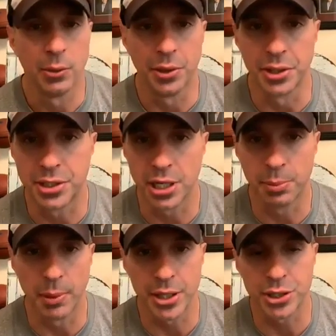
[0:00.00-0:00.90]
with a
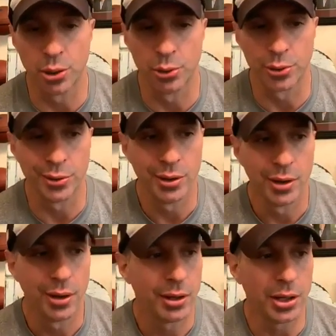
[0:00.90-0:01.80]
chip on my shoulder.
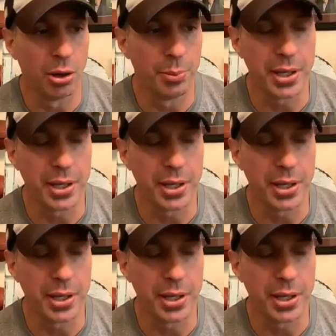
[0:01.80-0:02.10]
You know,